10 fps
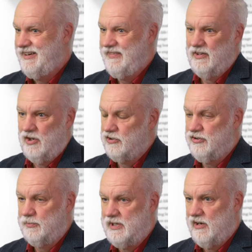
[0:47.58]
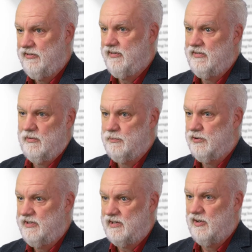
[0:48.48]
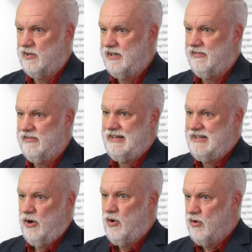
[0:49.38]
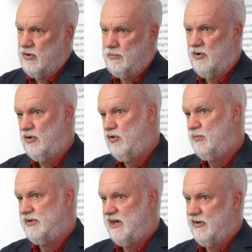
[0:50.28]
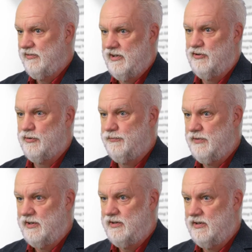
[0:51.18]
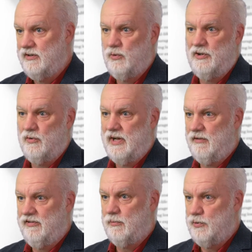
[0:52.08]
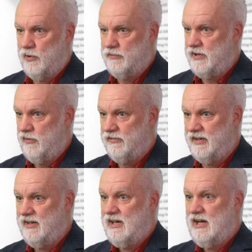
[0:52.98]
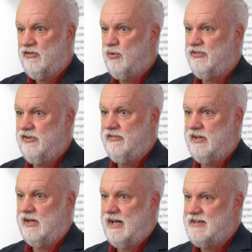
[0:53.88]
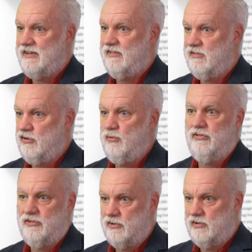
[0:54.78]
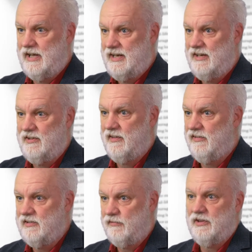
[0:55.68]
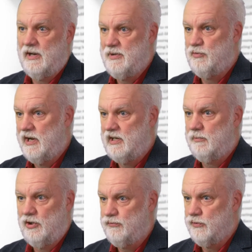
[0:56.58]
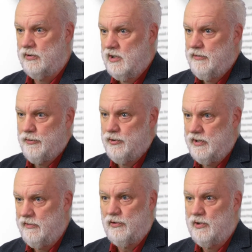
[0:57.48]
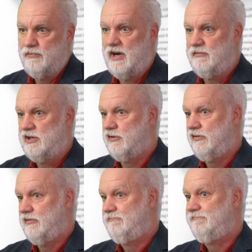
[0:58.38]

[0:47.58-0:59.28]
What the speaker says: The long-term care system particularly is horrible. Home care is underfunded. We don't have supportive housing. So it's just an excuse to get into this stuff that I've been writing about for 30, 35 years.